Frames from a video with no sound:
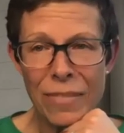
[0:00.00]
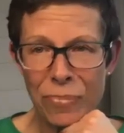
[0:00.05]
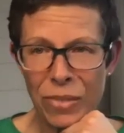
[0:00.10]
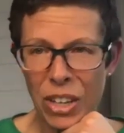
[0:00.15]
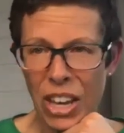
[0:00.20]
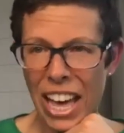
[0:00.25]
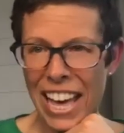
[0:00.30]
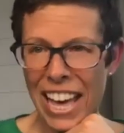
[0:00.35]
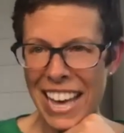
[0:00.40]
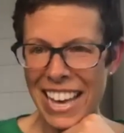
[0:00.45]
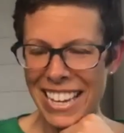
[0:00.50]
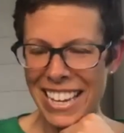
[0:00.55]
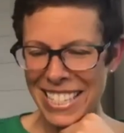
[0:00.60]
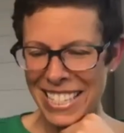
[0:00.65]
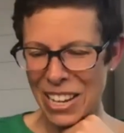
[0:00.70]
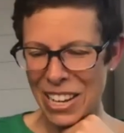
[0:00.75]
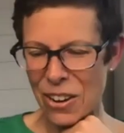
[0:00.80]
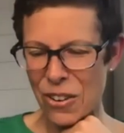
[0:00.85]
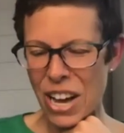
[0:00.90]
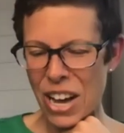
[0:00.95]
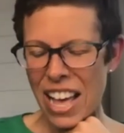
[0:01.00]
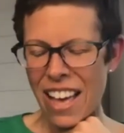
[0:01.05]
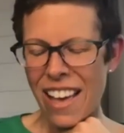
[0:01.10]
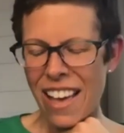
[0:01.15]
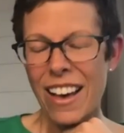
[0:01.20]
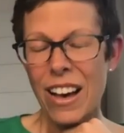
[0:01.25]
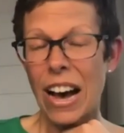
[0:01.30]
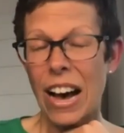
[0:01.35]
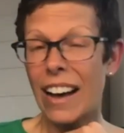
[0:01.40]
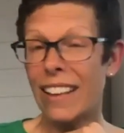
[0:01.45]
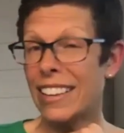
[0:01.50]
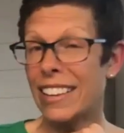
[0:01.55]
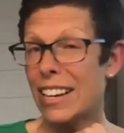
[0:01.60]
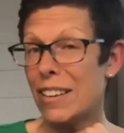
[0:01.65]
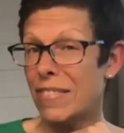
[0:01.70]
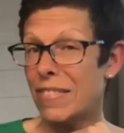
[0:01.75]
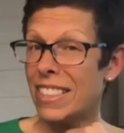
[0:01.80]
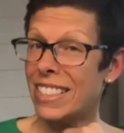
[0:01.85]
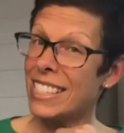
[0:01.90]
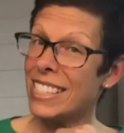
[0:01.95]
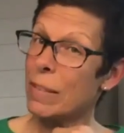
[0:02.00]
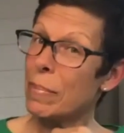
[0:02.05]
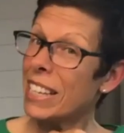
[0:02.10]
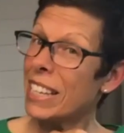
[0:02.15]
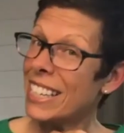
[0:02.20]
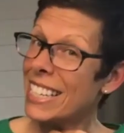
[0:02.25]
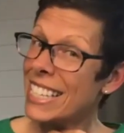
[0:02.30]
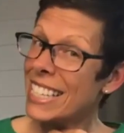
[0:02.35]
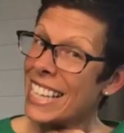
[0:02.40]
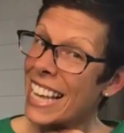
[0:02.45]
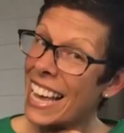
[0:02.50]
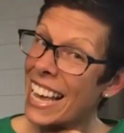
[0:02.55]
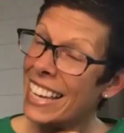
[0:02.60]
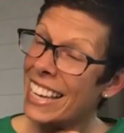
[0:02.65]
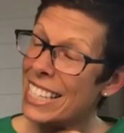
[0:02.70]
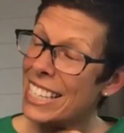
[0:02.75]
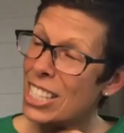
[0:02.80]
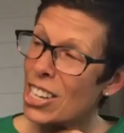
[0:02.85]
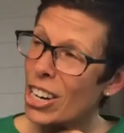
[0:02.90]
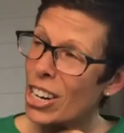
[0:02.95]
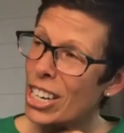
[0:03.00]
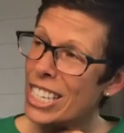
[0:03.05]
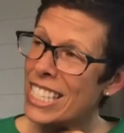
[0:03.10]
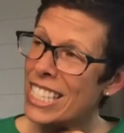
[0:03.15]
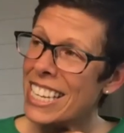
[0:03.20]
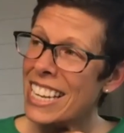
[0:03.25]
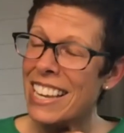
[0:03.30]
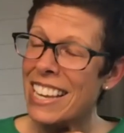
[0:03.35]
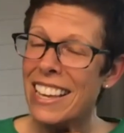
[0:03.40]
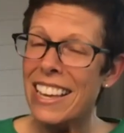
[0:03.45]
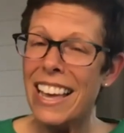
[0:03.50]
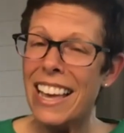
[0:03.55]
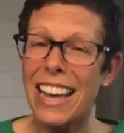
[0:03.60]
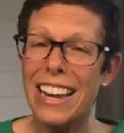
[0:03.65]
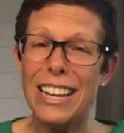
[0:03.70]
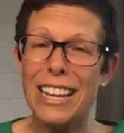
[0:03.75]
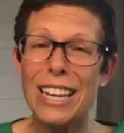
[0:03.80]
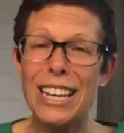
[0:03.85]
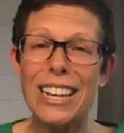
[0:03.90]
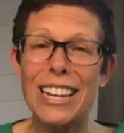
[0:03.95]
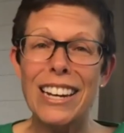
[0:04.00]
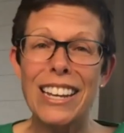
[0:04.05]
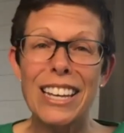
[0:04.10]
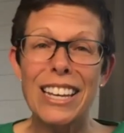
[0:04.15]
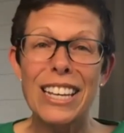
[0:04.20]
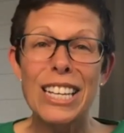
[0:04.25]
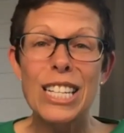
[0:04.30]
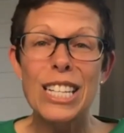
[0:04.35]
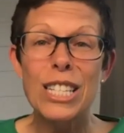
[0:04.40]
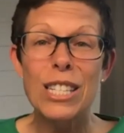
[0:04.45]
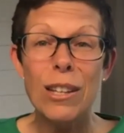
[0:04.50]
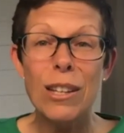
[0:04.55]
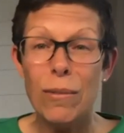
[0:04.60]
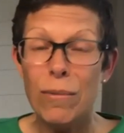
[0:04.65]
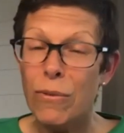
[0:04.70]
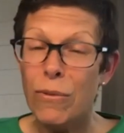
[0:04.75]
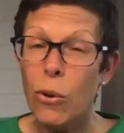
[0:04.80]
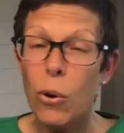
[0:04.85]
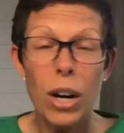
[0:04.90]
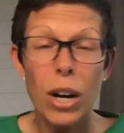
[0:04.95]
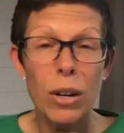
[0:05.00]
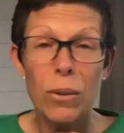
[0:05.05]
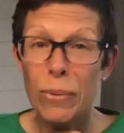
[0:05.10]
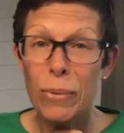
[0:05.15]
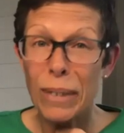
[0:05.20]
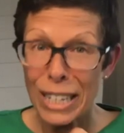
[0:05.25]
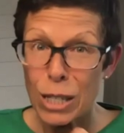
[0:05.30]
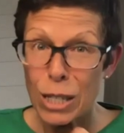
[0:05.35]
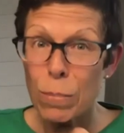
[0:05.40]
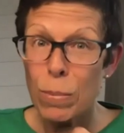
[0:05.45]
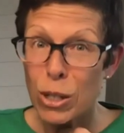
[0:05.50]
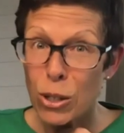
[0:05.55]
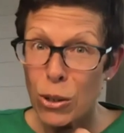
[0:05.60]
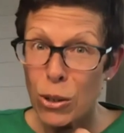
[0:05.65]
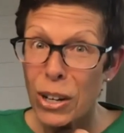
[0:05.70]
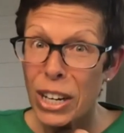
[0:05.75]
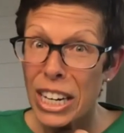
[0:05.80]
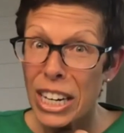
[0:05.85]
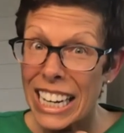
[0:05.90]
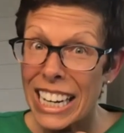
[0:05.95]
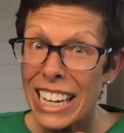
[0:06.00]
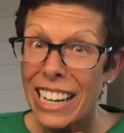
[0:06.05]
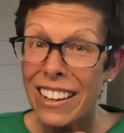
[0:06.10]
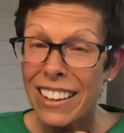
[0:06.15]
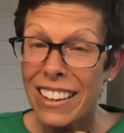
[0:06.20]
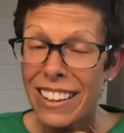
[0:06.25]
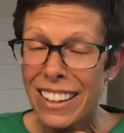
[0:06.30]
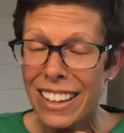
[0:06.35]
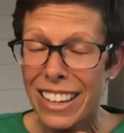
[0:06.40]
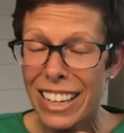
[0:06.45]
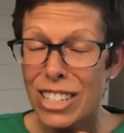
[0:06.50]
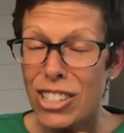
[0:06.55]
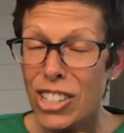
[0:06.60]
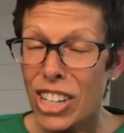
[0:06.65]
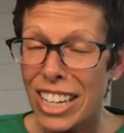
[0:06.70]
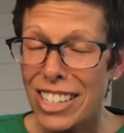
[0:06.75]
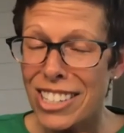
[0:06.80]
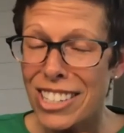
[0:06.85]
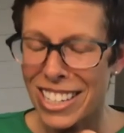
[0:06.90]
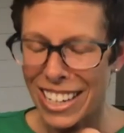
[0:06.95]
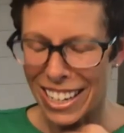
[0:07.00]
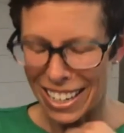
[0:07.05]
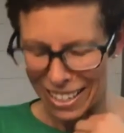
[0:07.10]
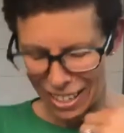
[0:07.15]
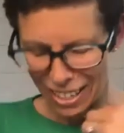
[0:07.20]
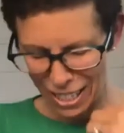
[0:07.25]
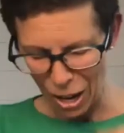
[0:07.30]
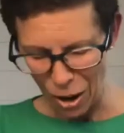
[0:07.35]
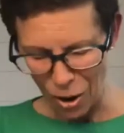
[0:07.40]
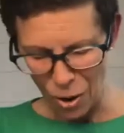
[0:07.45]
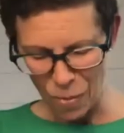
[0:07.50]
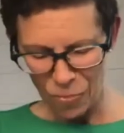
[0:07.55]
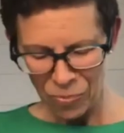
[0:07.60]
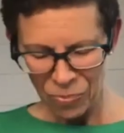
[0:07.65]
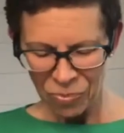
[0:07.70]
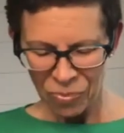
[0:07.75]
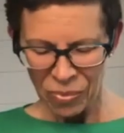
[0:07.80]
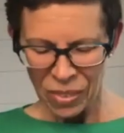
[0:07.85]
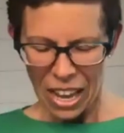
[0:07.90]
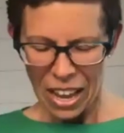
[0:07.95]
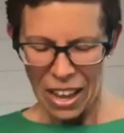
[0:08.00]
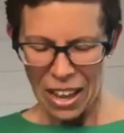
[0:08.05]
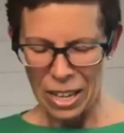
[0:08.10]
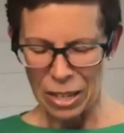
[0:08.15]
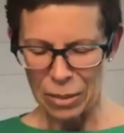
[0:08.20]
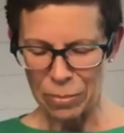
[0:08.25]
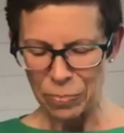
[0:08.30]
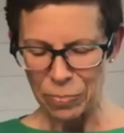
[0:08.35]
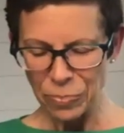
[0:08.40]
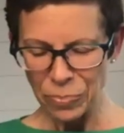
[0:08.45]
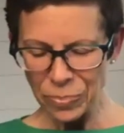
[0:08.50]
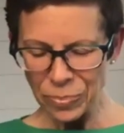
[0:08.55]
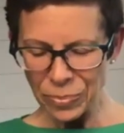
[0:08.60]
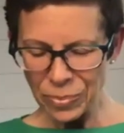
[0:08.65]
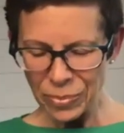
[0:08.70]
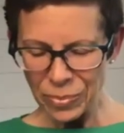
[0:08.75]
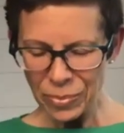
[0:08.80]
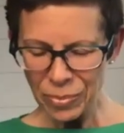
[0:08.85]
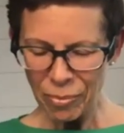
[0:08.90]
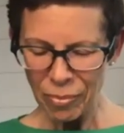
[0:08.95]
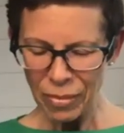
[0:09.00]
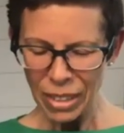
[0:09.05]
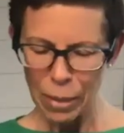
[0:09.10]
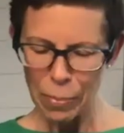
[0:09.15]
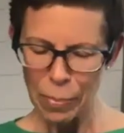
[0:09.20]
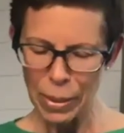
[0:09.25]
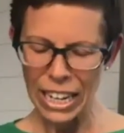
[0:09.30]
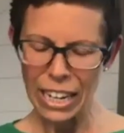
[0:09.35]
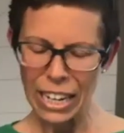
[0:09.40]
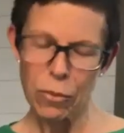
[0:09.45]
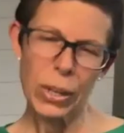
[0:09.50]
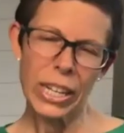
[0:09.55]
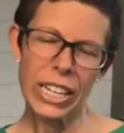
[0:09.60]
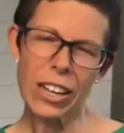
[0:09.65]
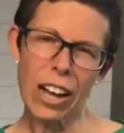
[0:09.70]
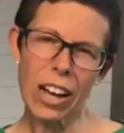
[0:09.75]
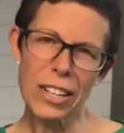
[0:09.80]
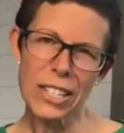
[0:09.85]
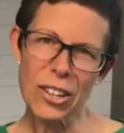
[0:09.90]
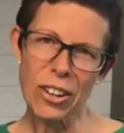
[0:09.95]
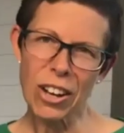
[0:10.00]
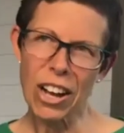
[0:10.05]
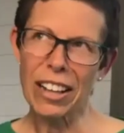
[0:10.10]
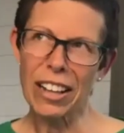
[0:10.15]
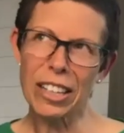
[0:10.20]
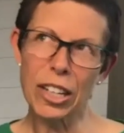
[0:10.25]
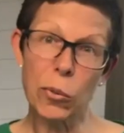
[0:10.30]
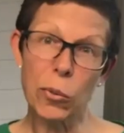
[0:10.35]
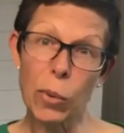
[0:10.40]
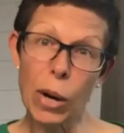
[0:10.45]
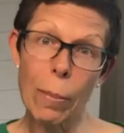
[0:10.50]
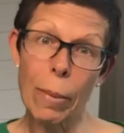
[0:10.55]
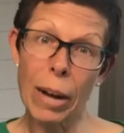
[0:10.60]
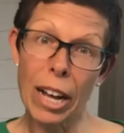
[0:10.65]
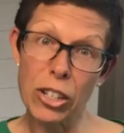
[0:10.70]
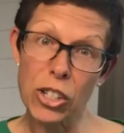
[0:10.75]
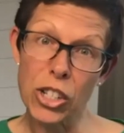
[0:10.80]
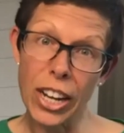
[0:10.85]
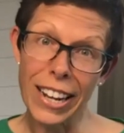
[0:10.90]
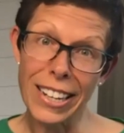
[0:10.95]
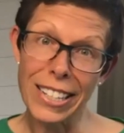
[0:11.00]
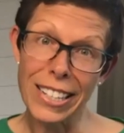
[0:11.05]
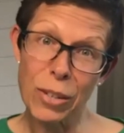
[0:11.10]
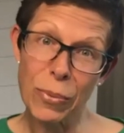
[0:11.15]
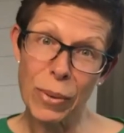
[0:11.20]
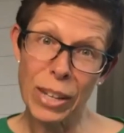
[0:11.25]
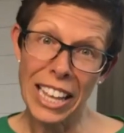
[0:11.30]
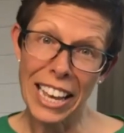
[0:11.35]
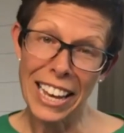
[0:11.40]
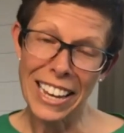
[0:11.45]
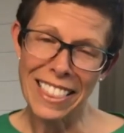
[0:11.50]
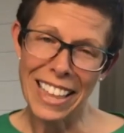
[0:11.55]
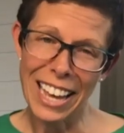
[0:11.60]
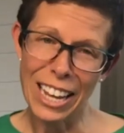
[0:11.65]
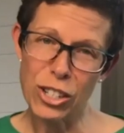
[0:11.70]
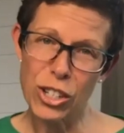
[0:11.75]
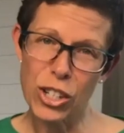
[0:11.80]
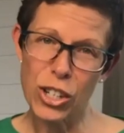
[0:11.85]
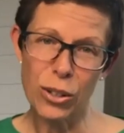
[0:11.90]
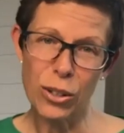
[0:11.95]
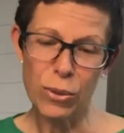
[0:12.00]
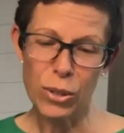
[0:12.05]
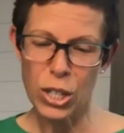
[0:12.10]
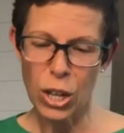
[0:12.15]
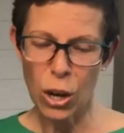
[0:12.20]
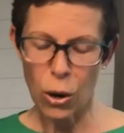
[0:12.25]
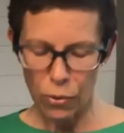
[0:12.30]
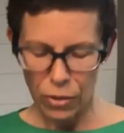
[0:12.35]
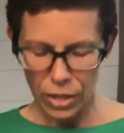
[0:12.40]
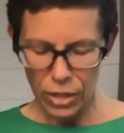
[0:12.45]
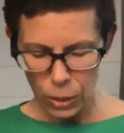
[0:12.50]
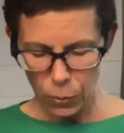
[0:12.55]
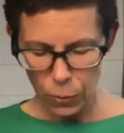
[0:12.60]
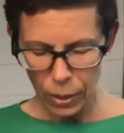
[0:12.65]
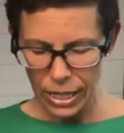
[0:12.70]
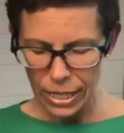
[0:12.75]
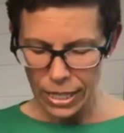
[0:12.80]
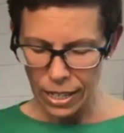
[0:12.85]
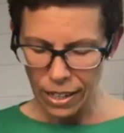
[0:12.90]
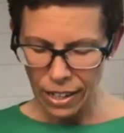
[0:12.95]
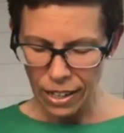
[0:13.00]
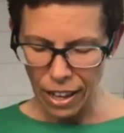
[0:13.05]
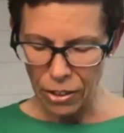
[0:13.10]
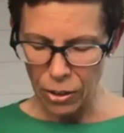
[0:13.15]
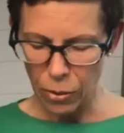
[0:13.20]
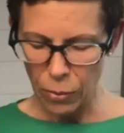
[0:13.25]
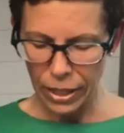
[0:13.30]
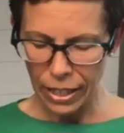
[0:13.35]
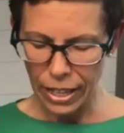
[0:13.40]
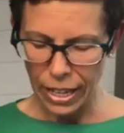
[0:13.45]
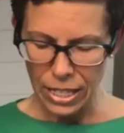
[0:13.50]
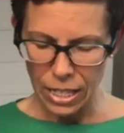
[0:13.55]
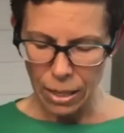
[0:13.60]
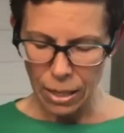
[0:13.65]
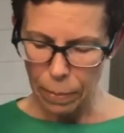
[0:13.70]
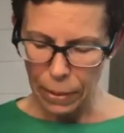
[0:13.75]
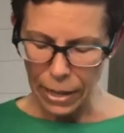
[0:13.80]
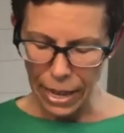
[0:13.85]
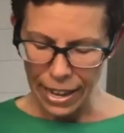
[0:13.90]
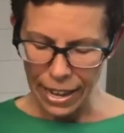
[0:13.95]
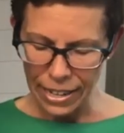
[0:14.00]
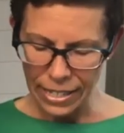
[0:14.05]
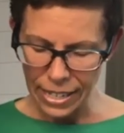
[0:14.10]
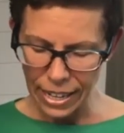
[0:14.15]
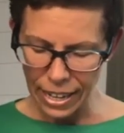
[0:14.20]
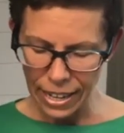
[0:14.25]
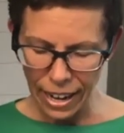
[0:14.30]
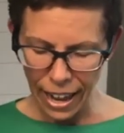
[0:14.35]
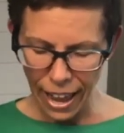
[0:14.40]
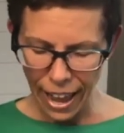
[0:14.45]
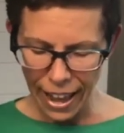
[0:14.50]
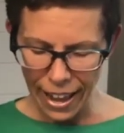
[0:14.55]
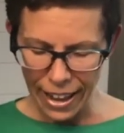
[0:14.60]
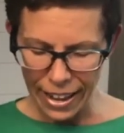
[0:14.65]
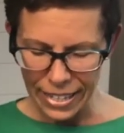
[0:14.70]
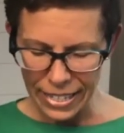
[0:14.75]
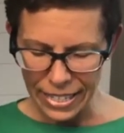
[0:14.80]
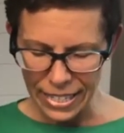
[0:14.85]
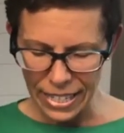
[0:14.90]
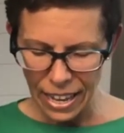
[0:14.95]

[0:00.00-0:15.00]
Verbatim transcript: Okay, so I love to be able to say it's RC and it is for respiratory congestion. So, um, but we also call it rub on chest. We like that too. So this one is another one that's a blend. It has